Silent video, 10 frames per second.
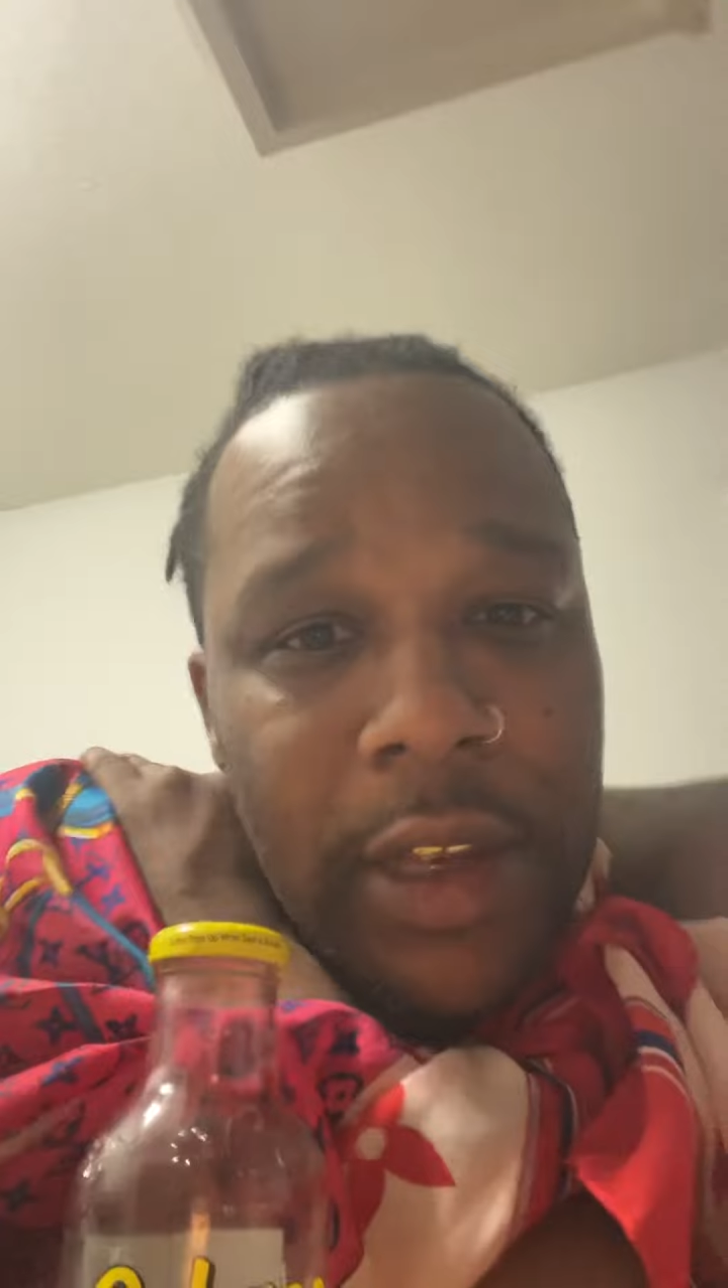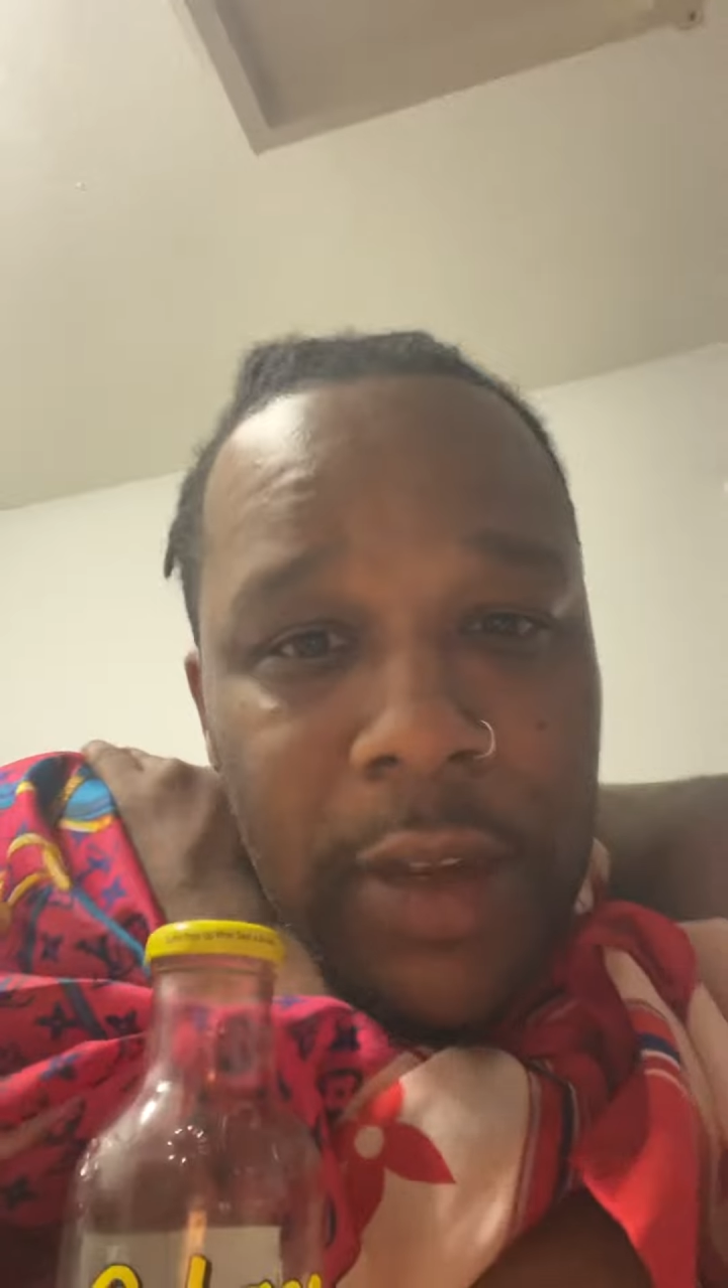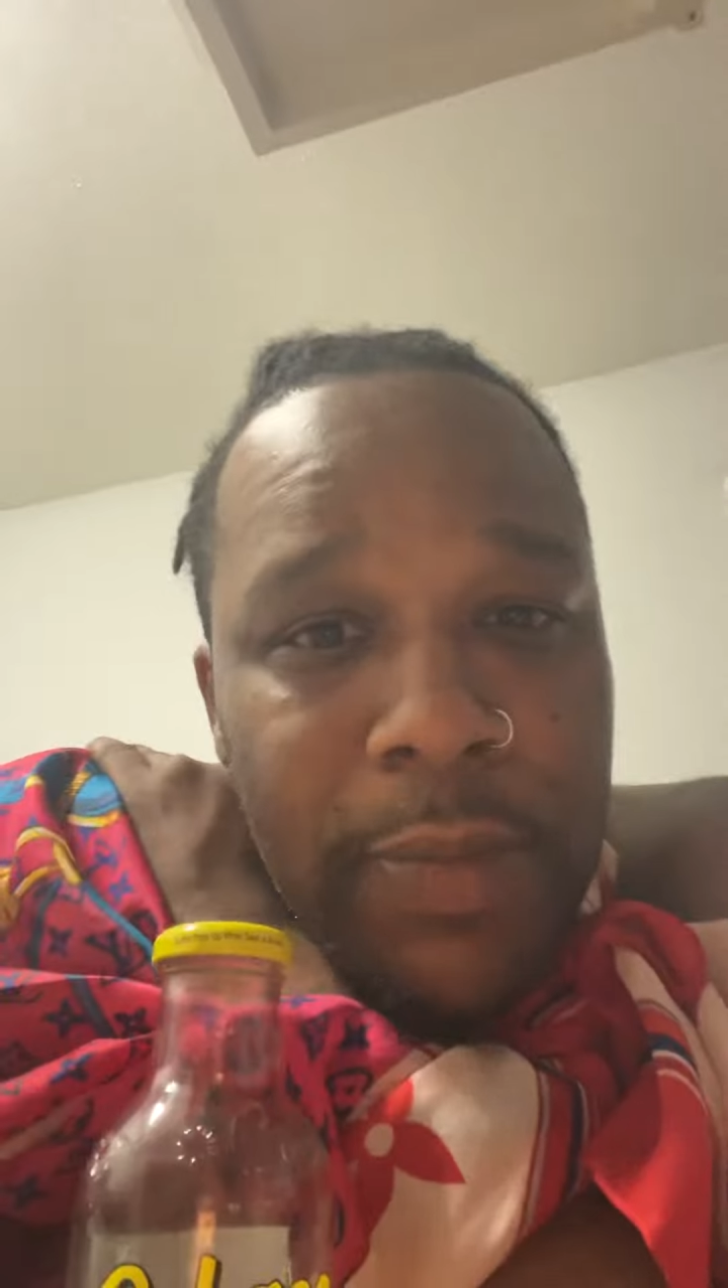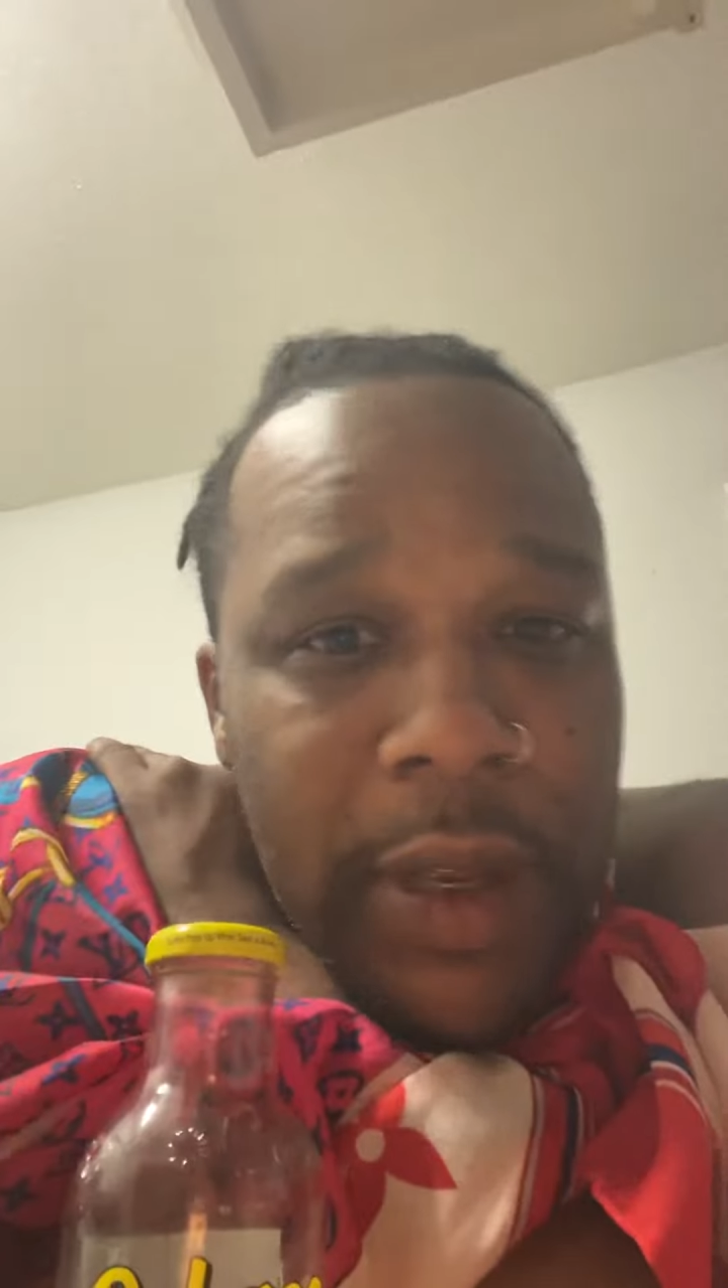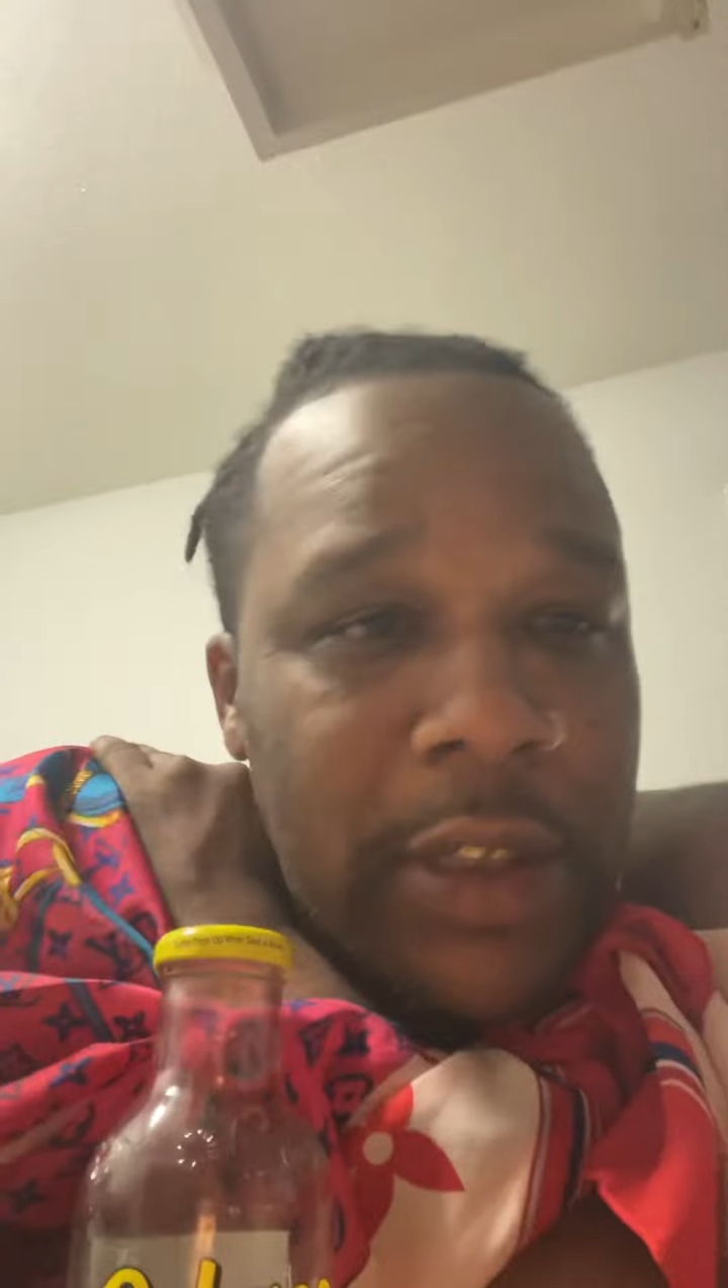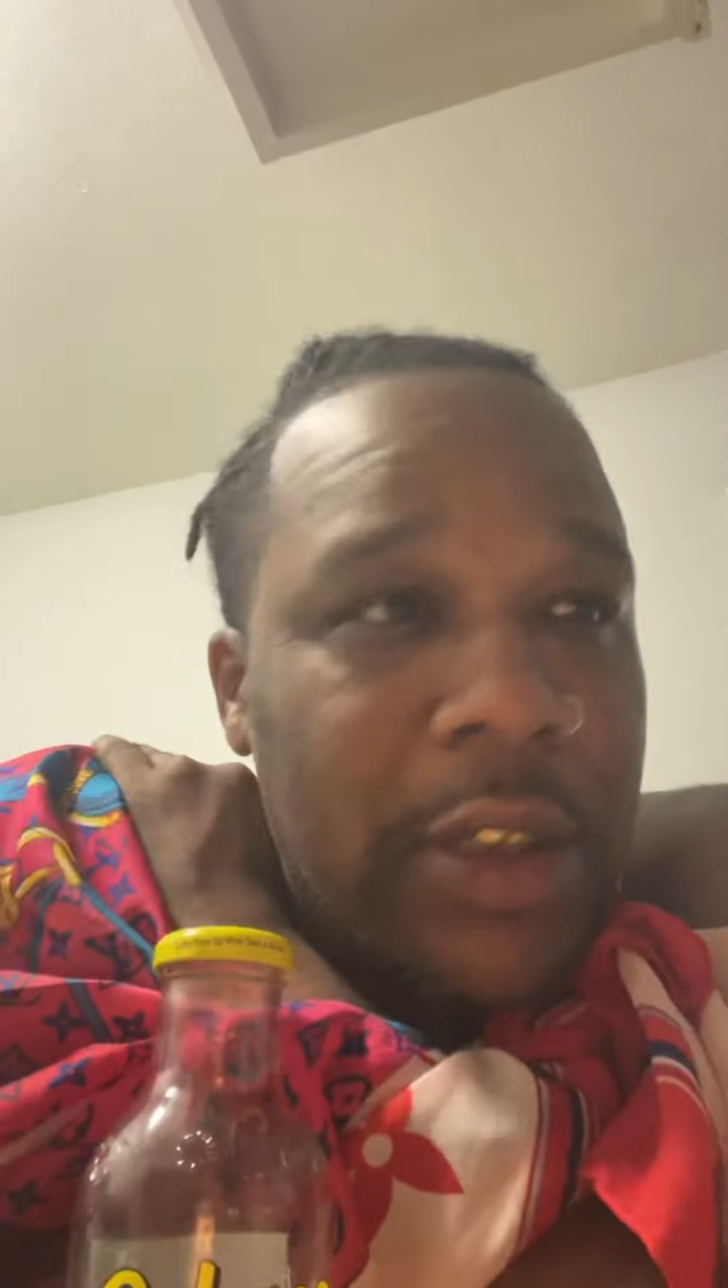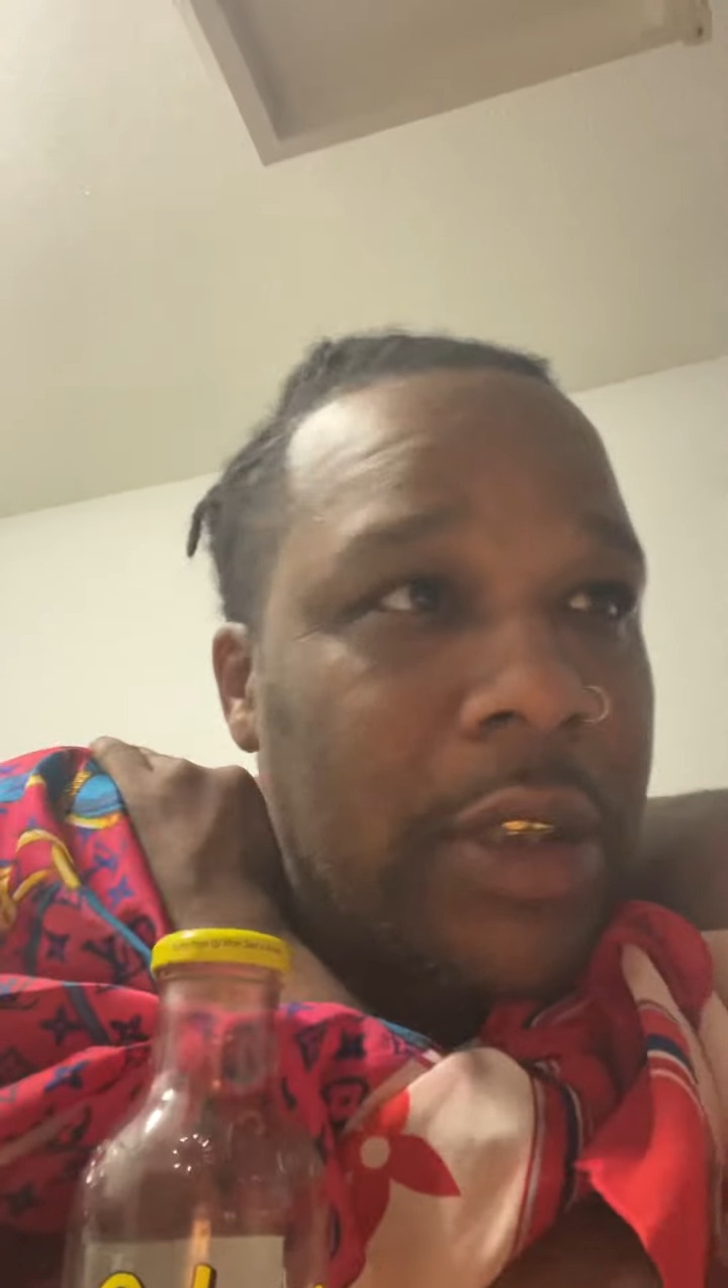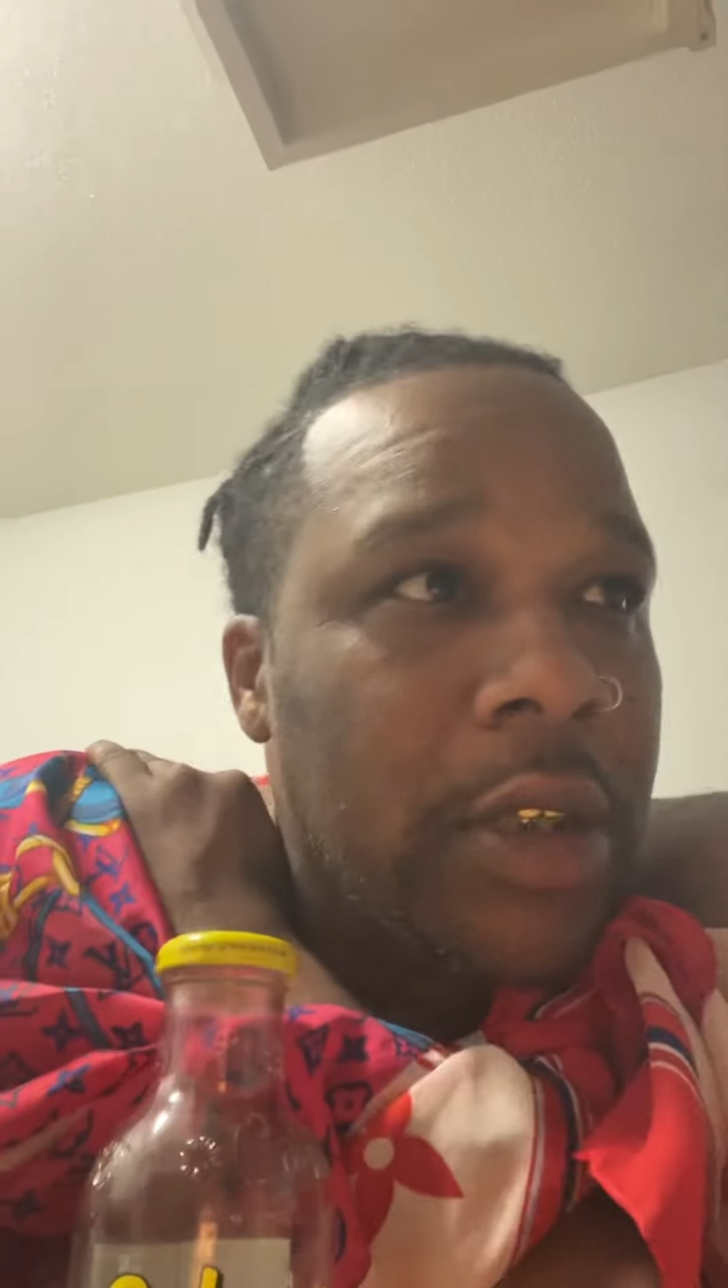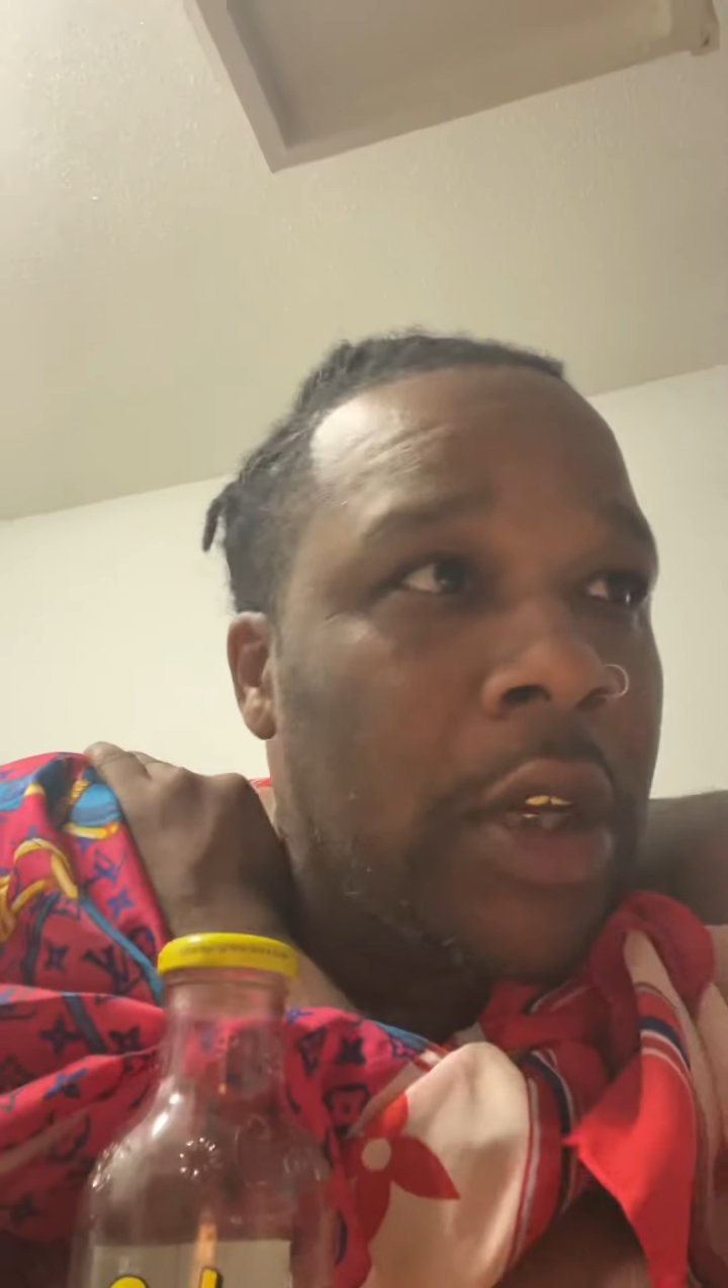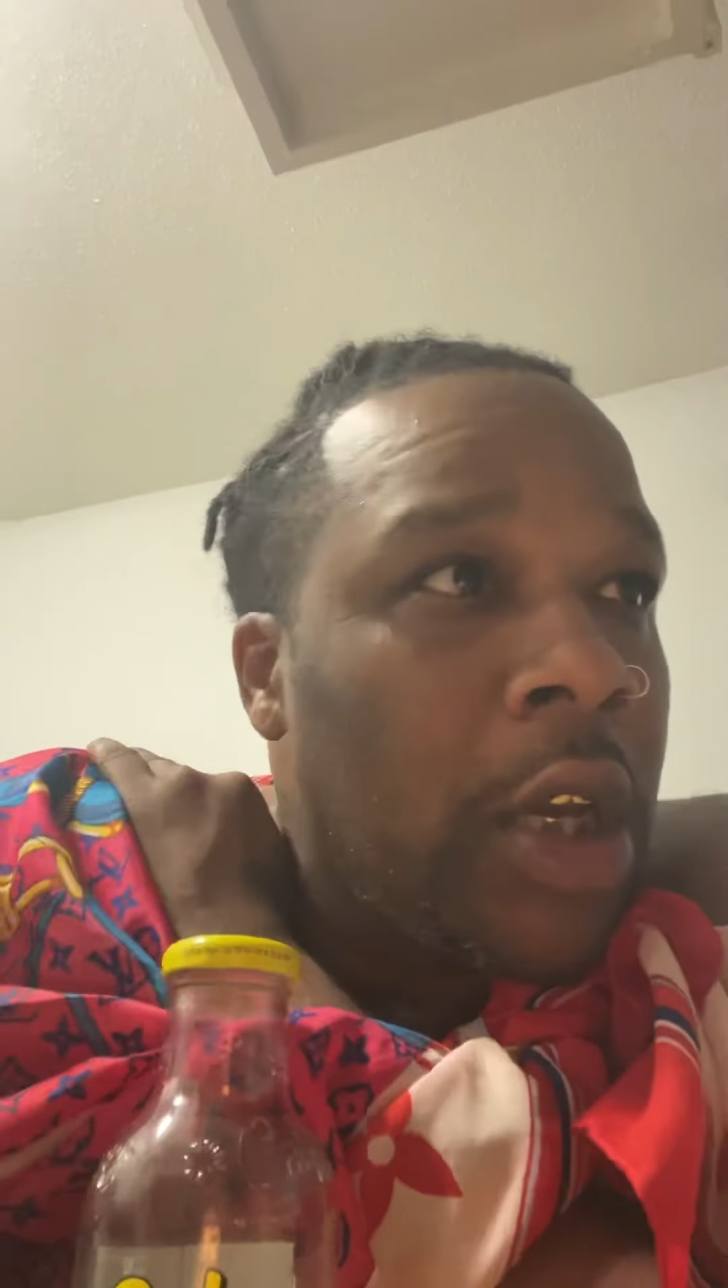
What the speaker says: He busy.